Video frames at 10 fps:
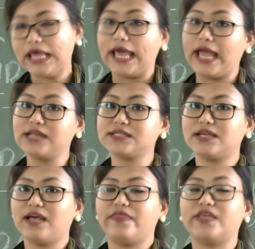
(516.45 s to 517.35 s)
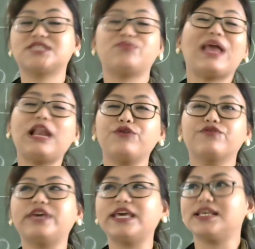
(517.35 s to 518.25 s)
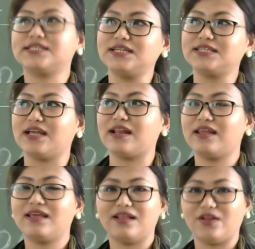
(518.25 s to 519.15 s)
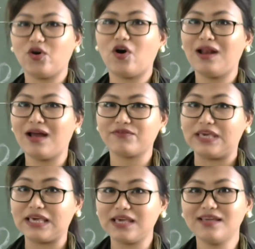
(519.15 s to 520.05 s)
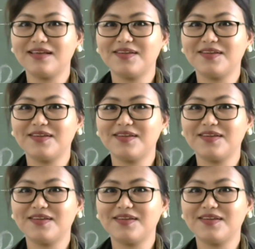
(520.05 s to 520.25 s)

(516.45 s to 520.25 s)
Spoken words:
And the smell of ghee, isn't it? Do you all love ghee?